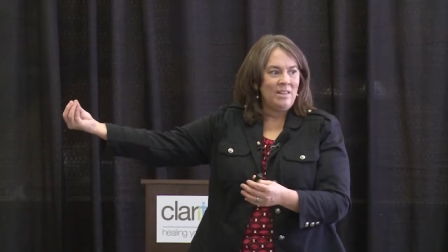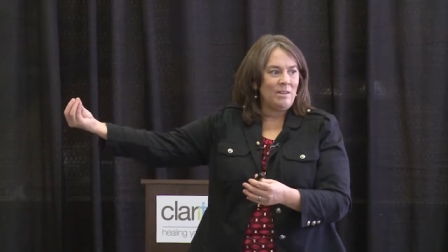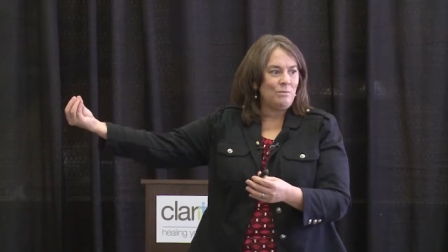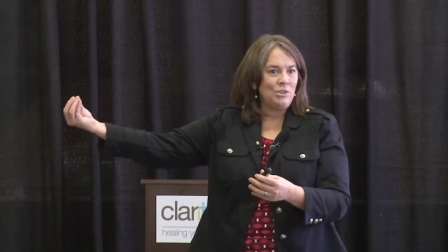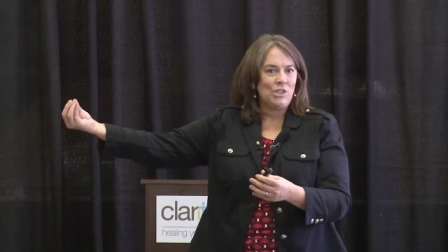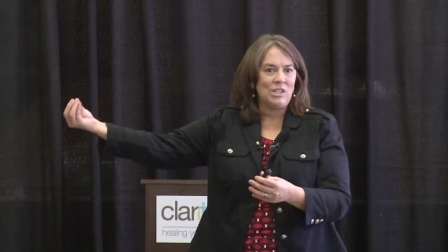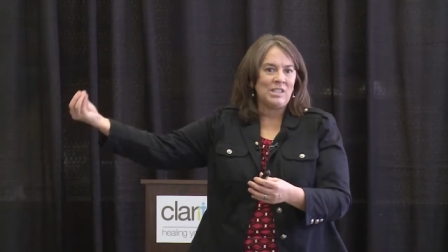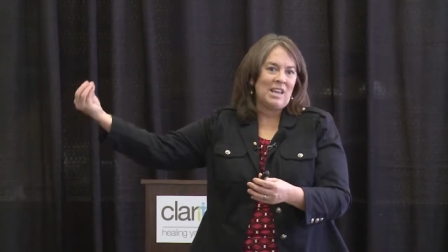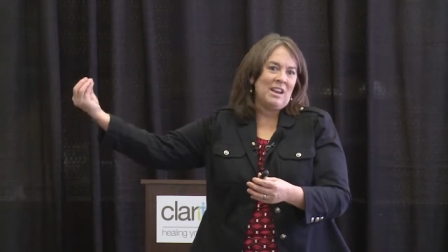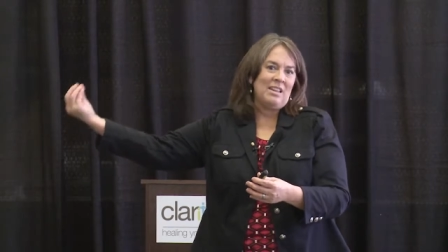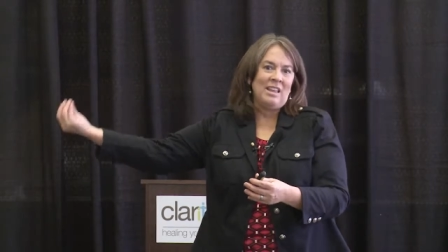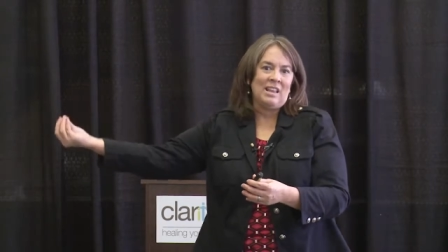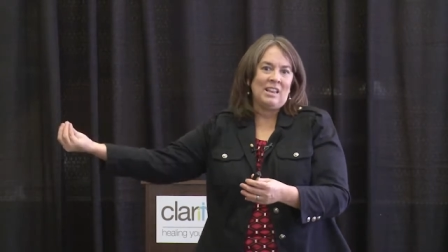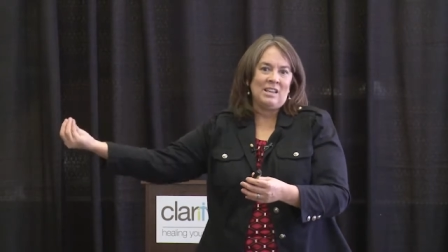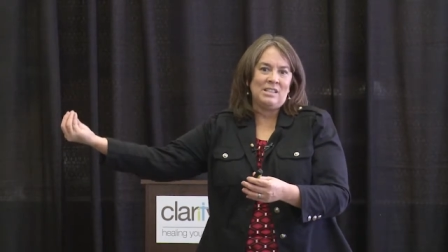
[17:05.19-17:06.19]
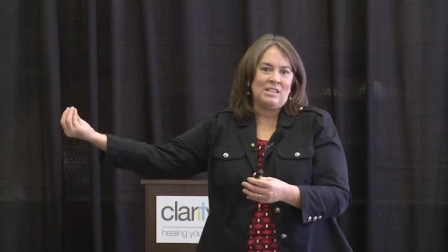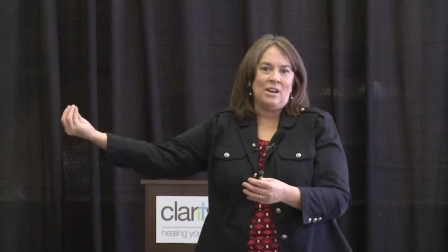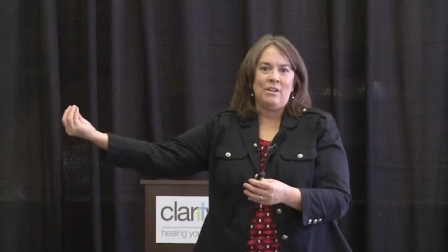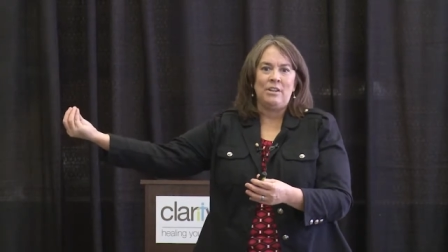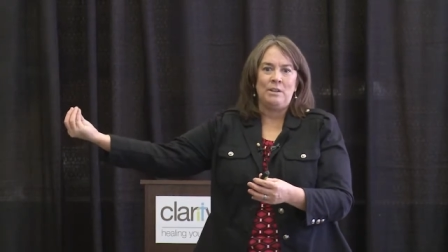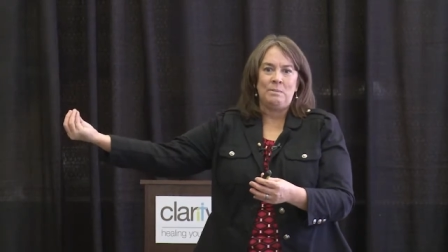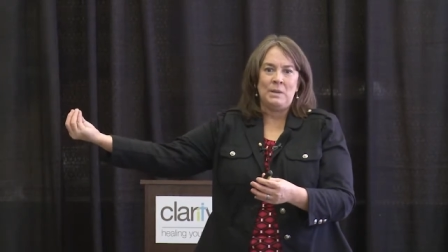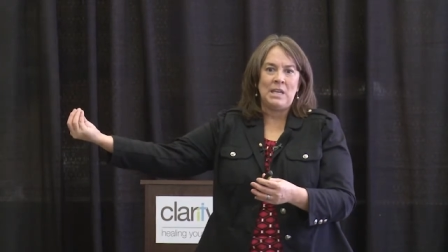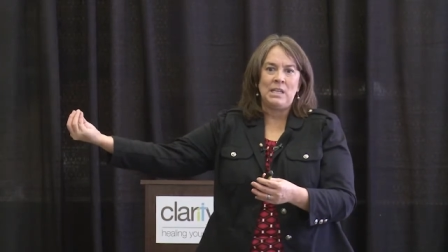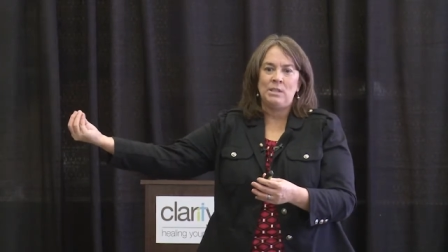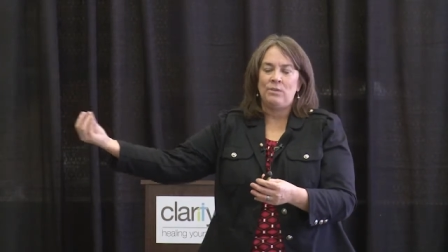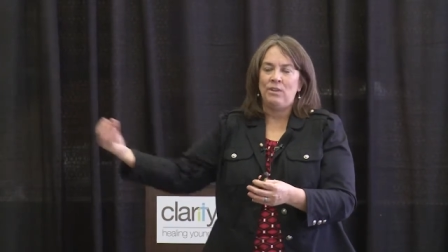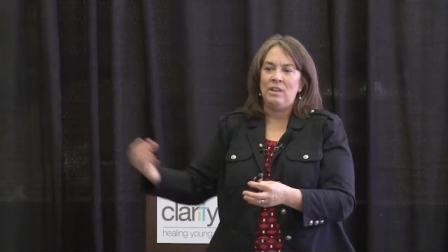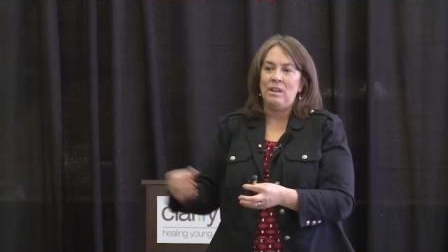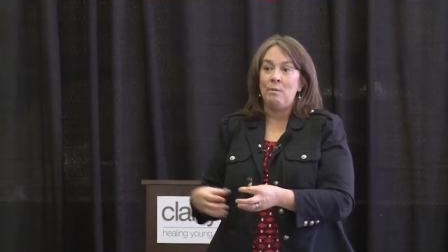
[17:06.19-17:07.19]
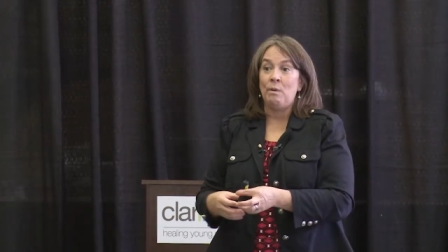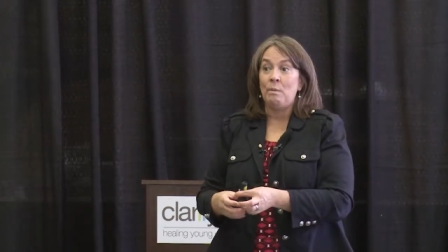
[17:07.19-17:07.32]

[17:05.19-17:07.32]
that was just kind of like that solid piece for them,